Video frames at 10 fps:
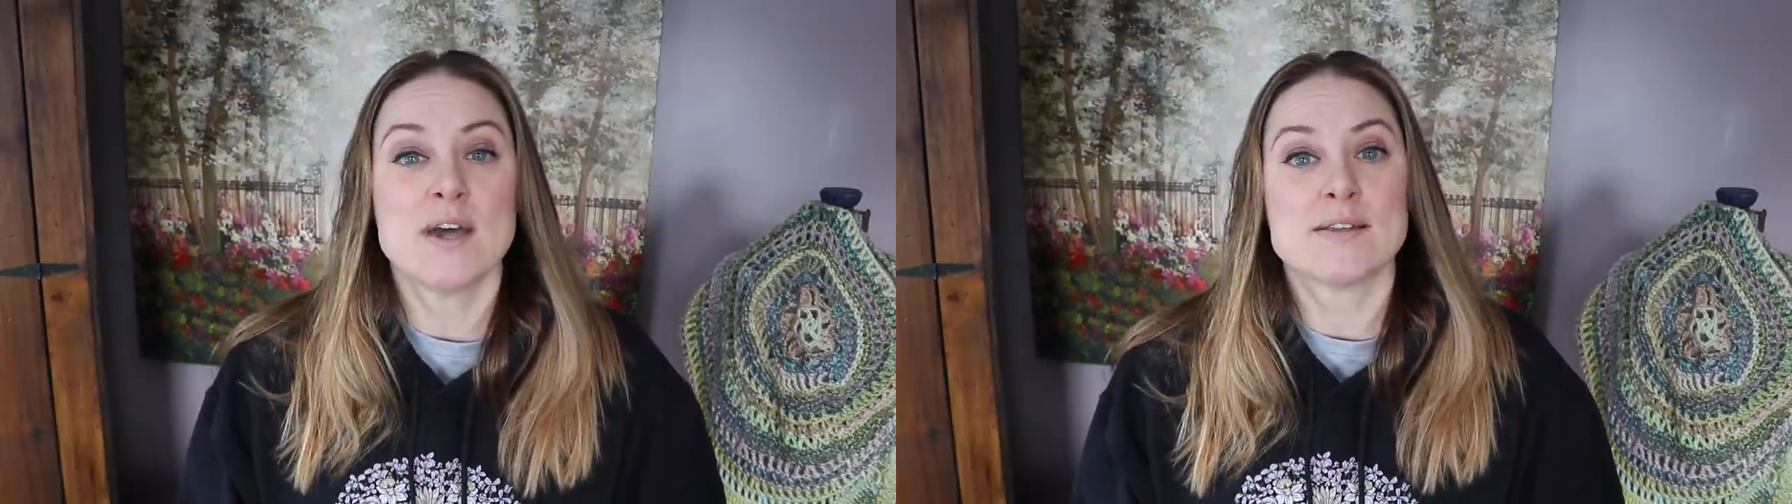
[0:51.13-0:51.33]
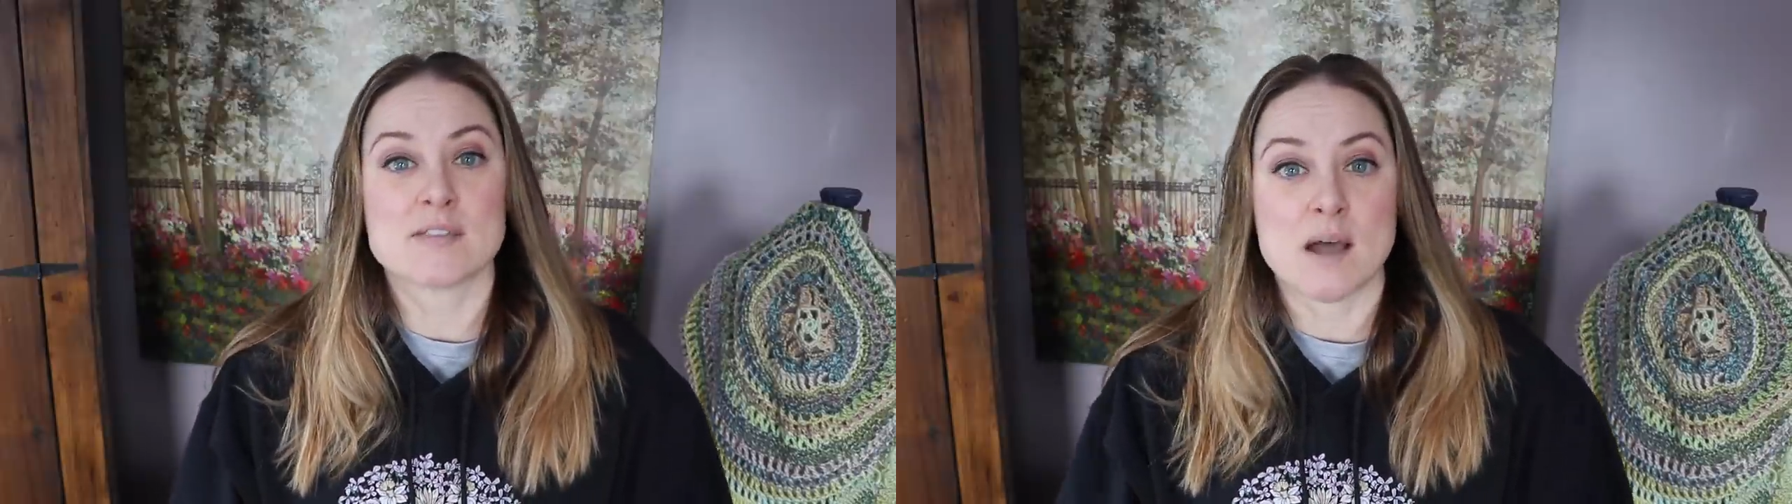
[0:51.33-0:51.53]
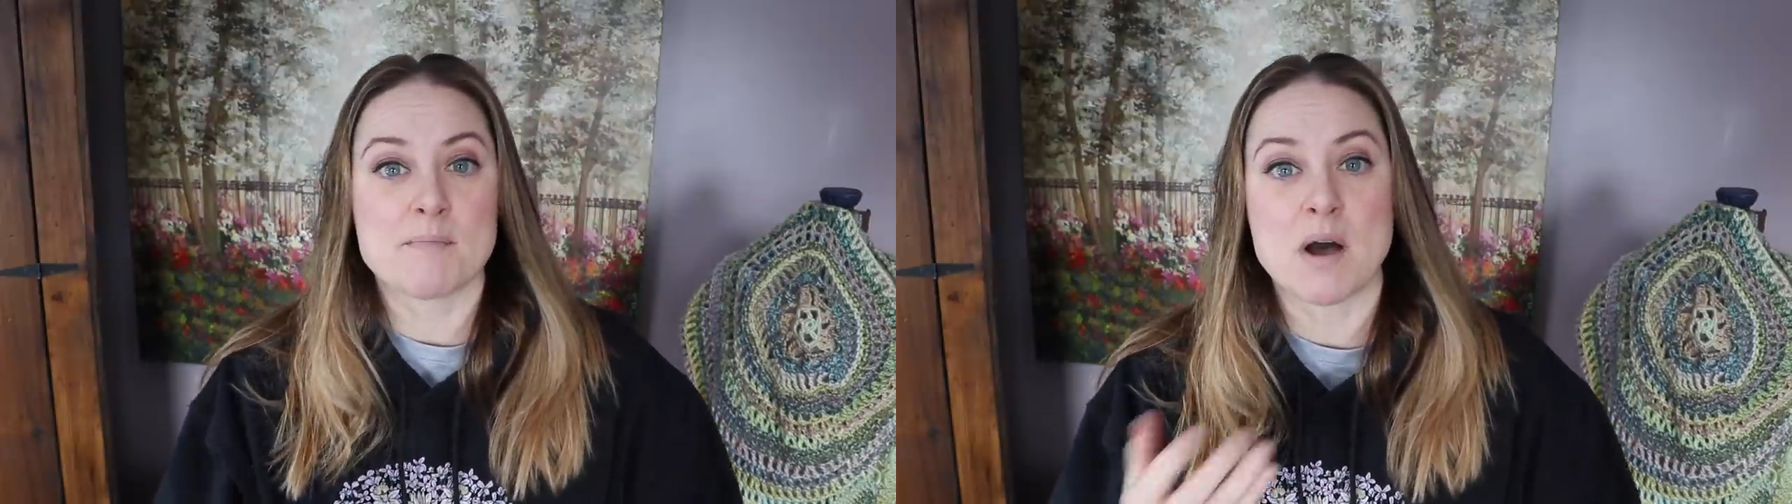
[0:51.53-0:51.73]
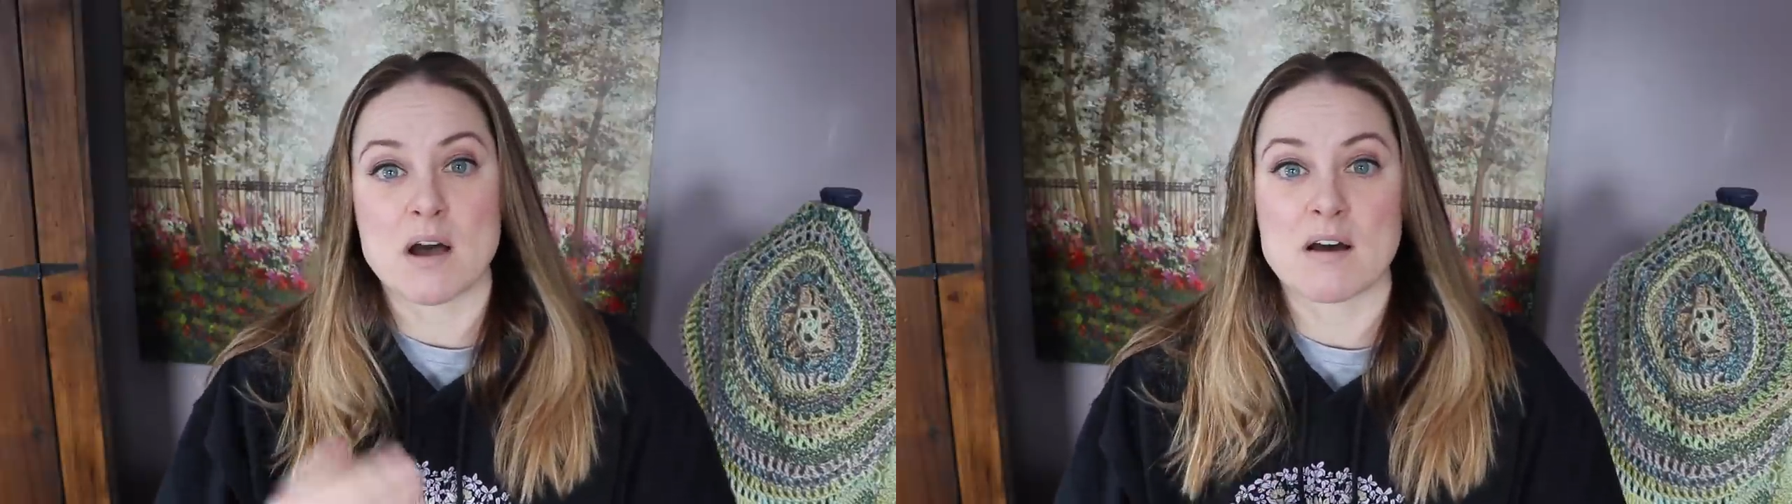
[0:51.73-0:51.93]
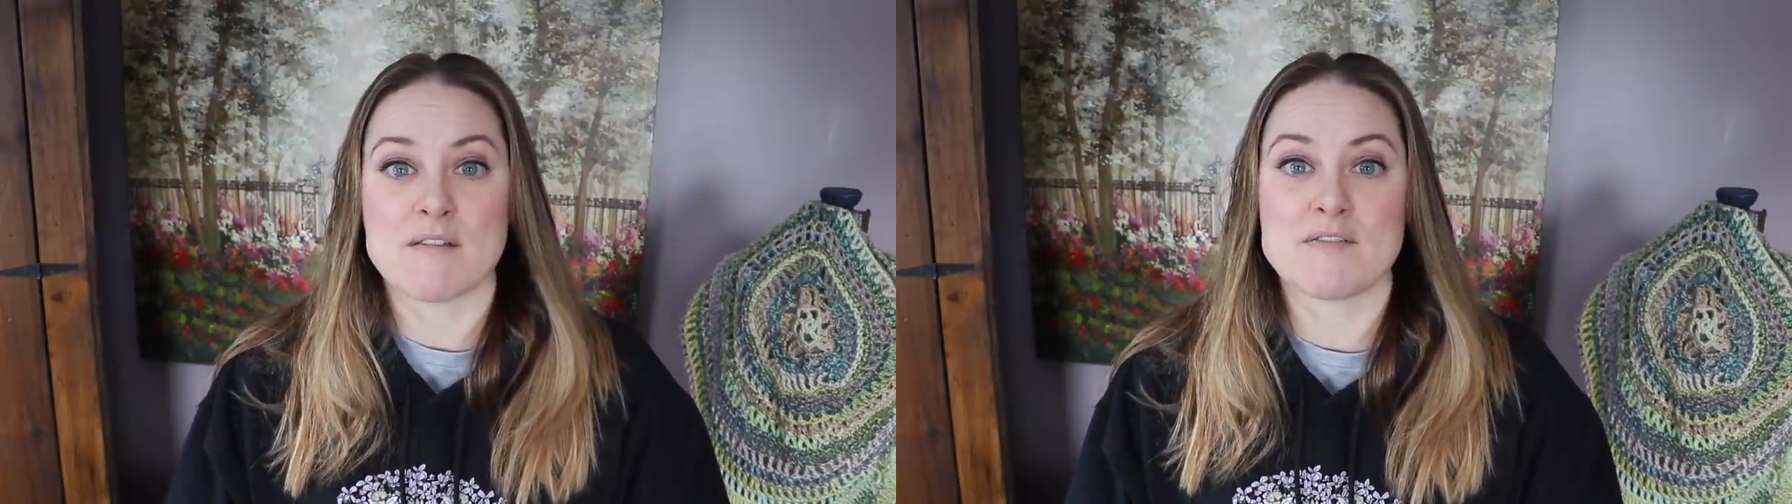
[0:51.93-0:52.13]
some
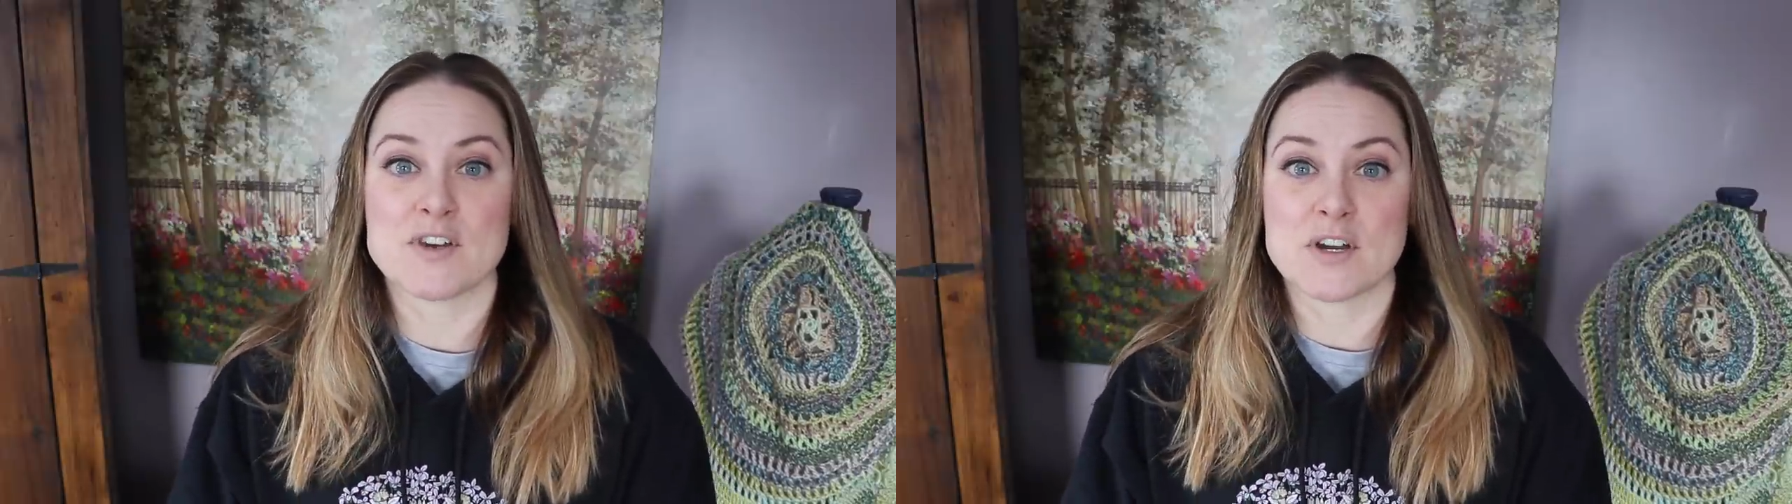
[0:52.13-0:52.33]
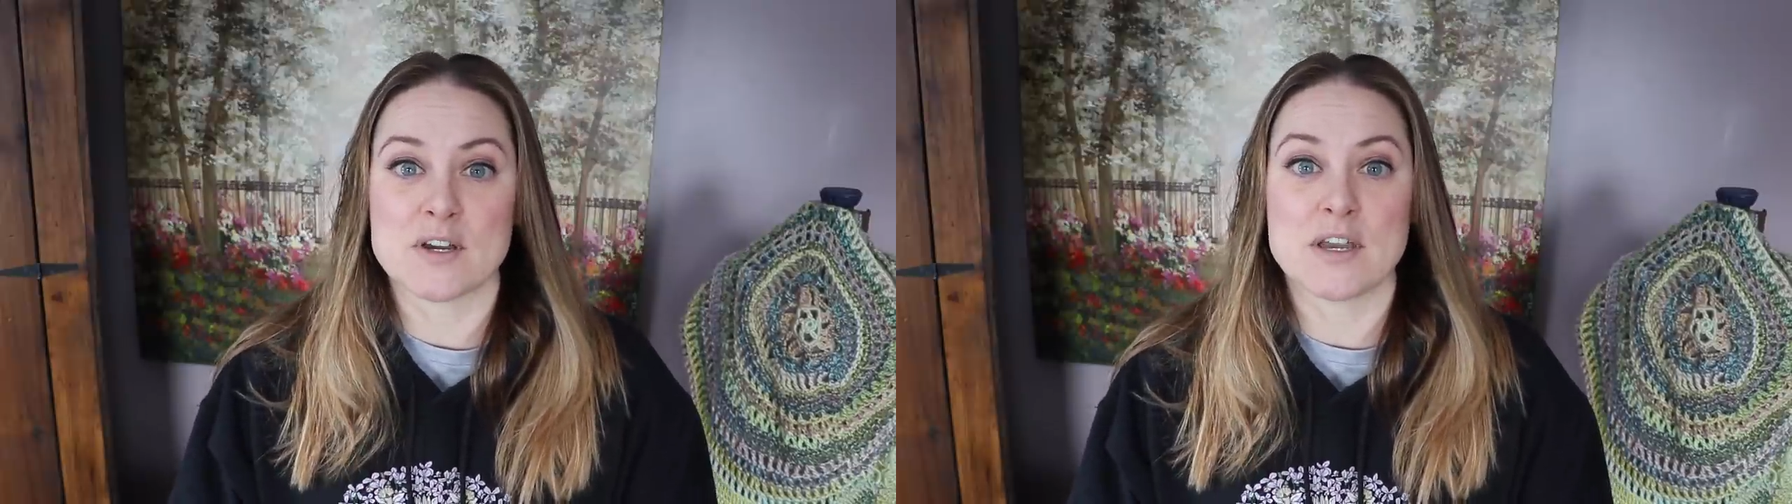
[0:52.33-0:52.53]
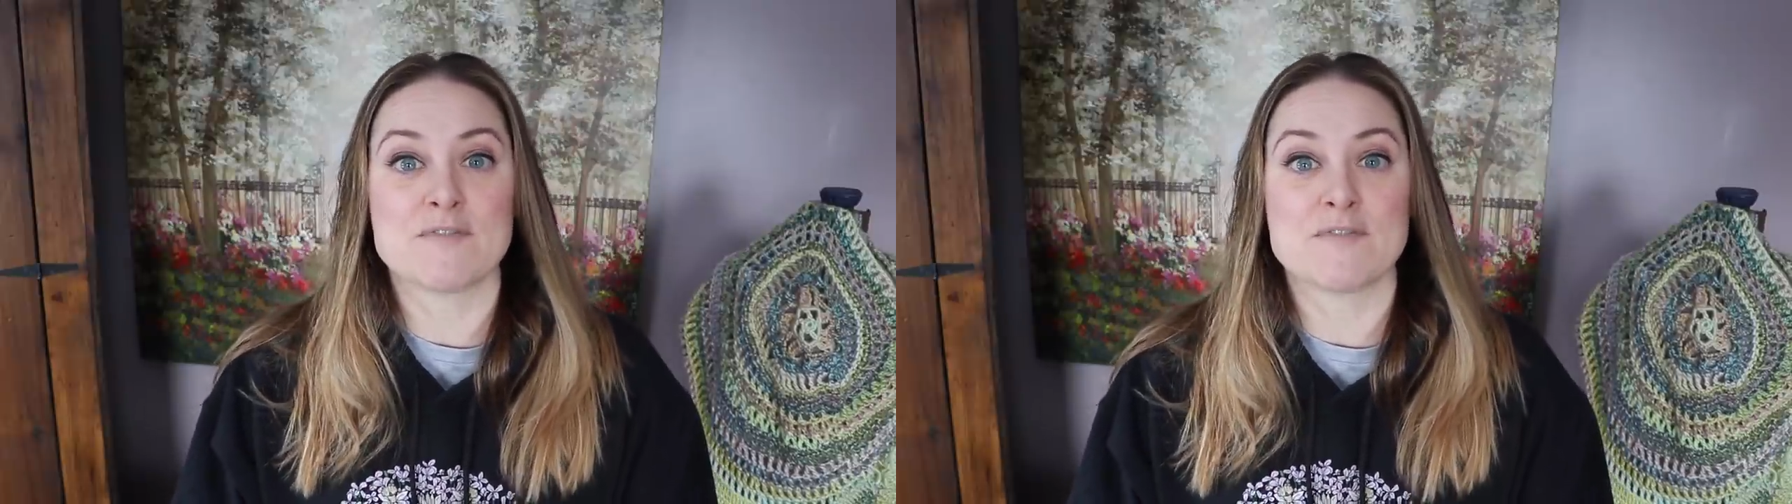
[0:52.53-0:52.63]
of the